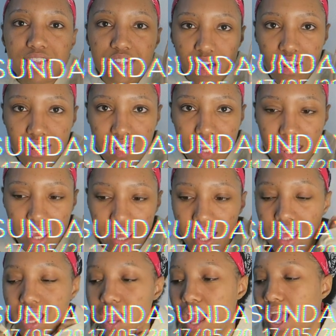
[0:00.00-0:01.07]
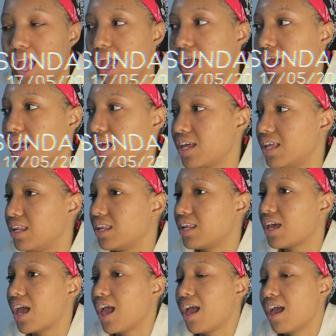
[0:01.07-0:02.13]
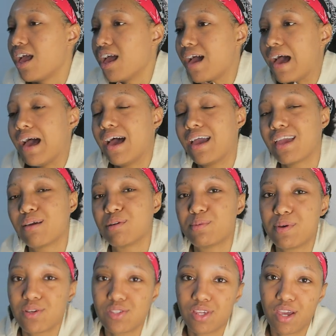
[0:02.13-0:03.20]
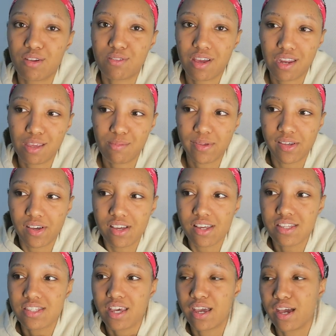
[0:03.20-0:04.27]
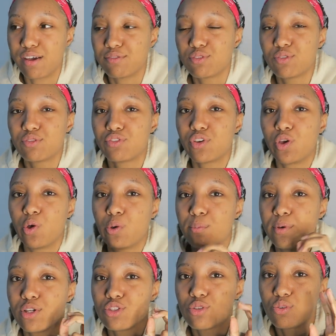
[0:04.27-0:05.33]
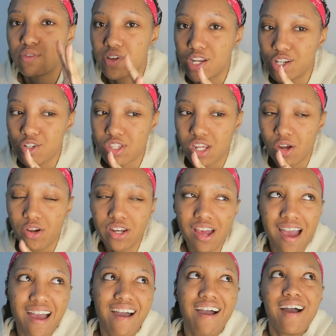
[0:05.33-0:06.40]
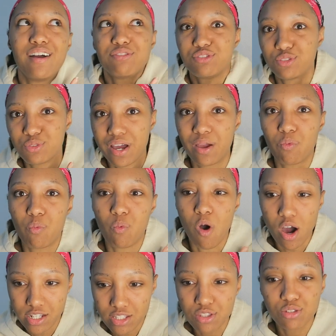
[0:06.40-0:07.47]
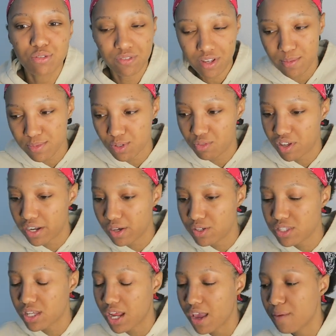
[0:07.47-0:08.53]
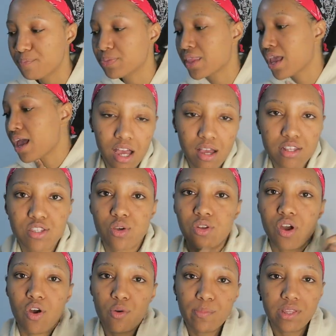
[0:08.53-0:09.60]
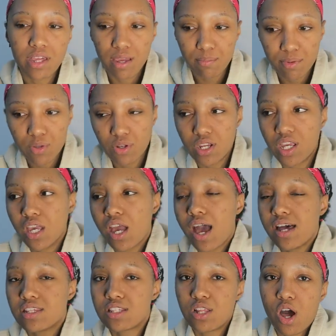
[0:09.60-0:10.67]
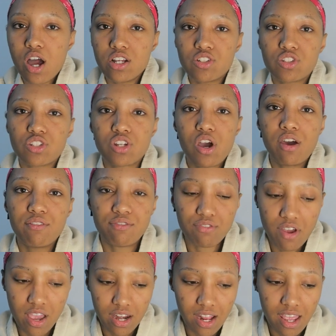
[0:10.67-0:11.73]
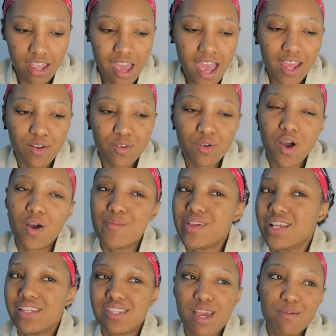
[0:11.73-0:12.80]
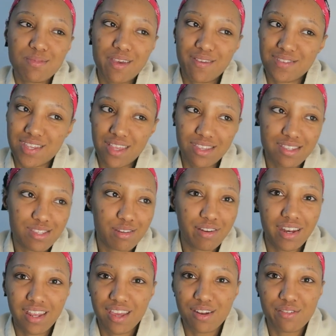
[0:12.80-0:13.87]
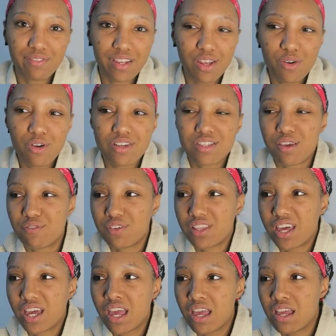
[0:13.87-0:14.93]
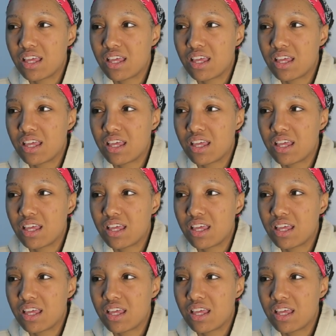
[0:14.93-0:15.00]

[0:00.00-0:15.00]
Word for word: Sunday and I am about to get ready because I have to film two videos today, or not have to, I want to film two videos today. Uh, so Naomi Chanel Laing has launched on Friday. I don't know how many times I've said this already in a video because I feel like